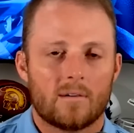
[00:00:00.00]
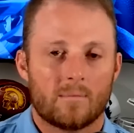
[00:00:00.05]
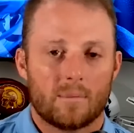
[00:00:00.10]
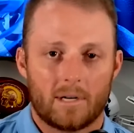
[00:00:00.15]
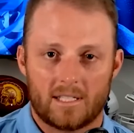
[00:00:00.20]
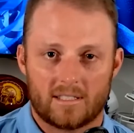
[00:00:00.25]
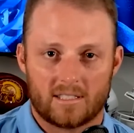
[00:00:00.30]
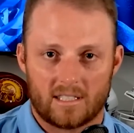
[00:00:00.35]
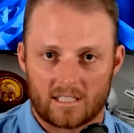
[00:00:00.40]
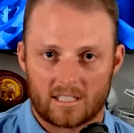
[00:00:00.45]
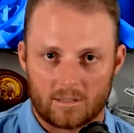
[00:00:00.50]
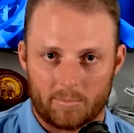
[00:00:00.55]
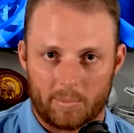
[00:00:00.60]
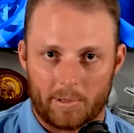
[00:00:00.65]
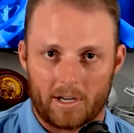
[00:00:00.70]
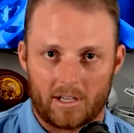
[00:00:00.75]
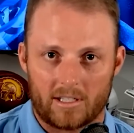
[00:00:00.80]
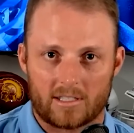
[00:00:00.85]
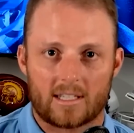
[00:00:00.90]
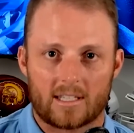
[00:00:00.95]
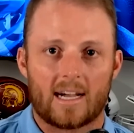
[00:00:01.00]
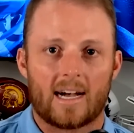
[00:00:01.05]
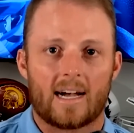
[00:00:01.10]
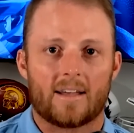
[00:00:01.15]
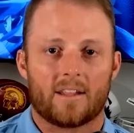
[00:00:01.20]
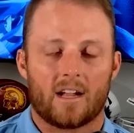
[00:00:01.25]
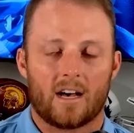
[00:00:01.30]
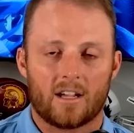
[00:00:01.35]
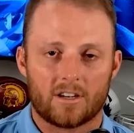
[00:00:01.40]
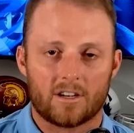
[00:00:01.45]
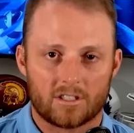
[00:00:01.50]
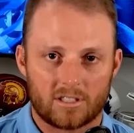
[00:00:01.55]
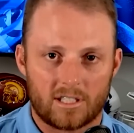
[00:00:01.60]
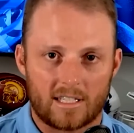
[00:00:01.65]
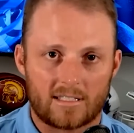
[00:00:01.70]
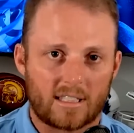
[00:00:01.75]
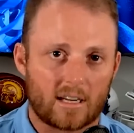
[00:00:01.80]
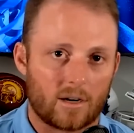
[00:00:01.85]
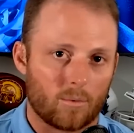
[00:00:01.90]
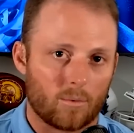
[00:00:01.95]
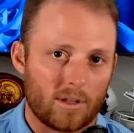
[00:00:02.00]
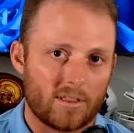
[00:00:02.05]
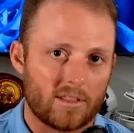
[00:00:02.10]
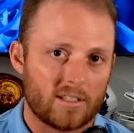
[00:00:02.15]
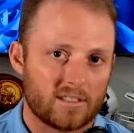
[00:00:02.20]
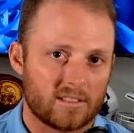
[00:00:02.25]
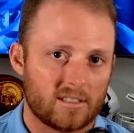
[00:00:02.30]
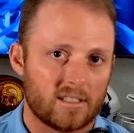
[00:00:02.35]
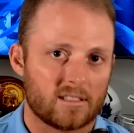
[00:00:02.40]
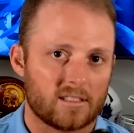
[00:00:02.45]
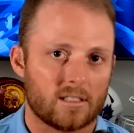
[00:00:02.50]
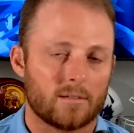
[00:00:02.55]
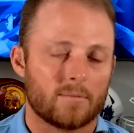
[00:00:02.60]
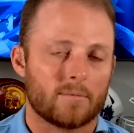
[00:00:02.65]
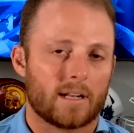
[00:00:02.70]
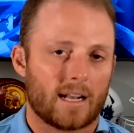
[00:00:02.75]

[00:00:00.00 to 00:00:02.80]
but he's an experienced guy that understands how to run this system,